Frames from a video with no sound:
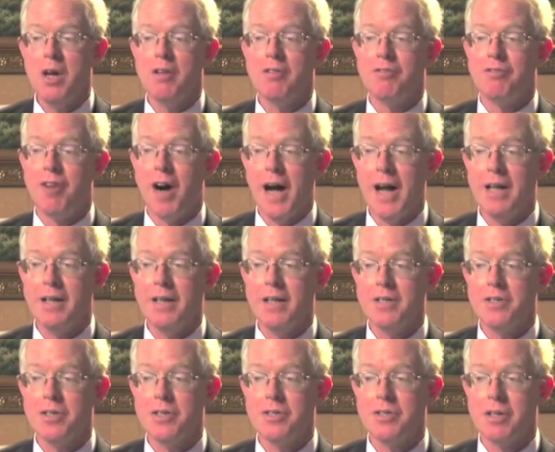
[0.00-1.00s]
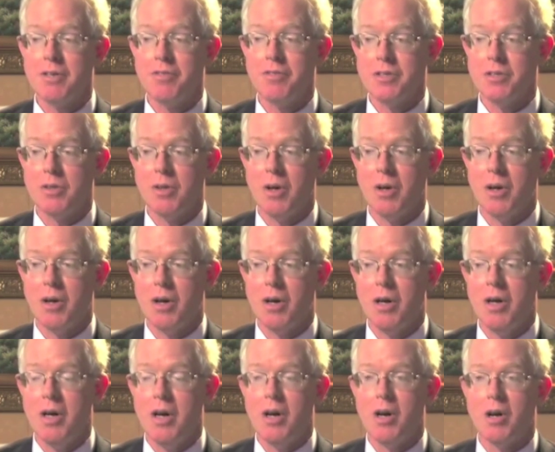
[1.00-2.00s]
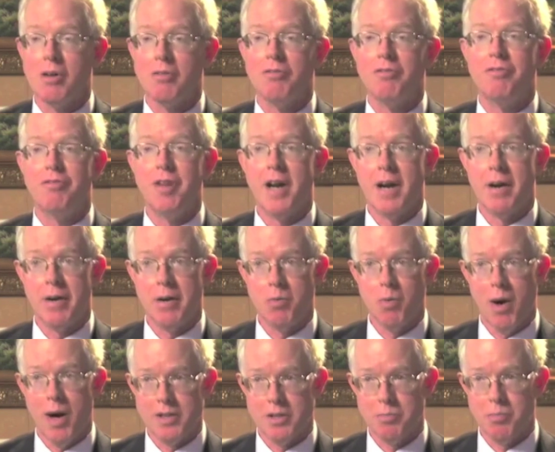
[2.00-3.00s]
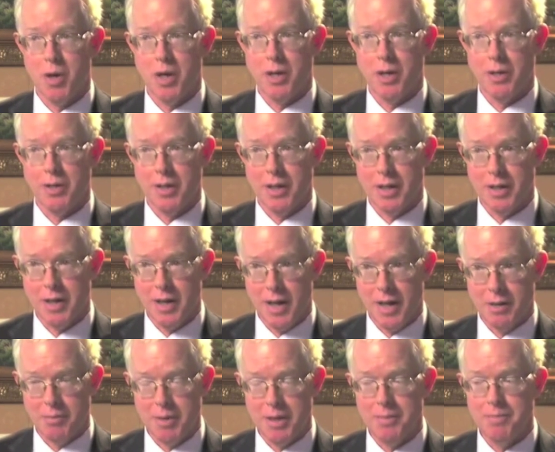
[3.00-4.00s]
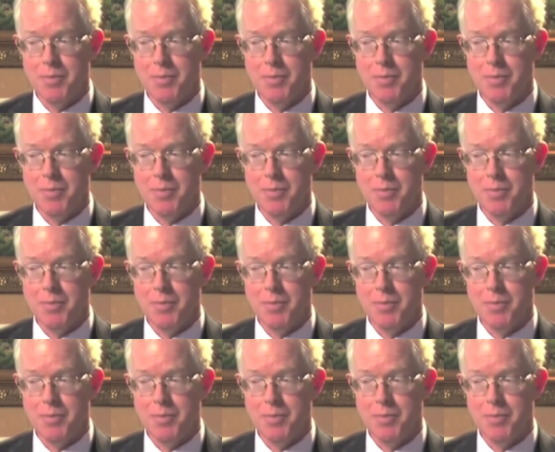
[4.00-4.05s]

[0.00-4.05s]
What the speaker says: Violations of this law are very widespread in the economy.